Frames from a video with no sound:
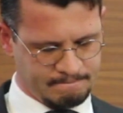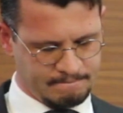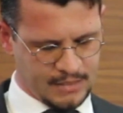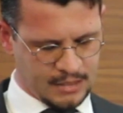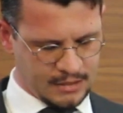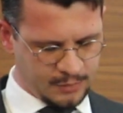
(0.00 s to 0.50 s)

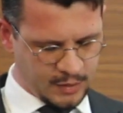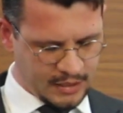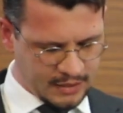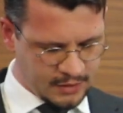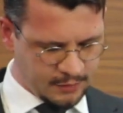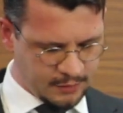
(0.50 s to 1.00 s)
Now, let me
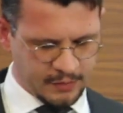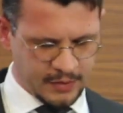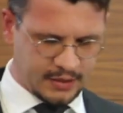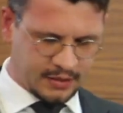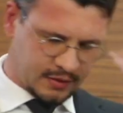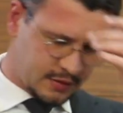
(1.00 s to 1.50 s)
end by
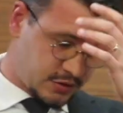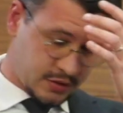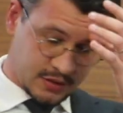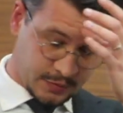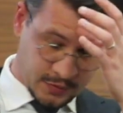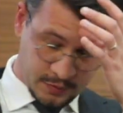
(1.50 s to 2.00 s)
making this
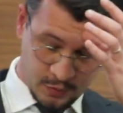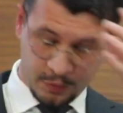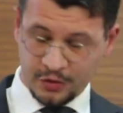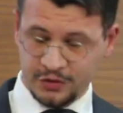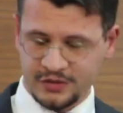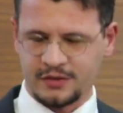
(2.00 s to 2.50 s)
just a bit more
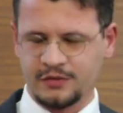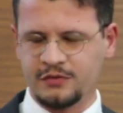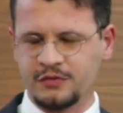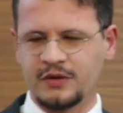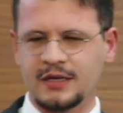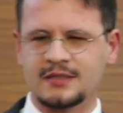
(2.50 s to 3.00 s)
personal
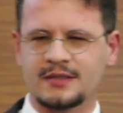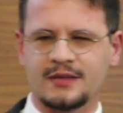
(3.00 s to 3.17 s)
for us.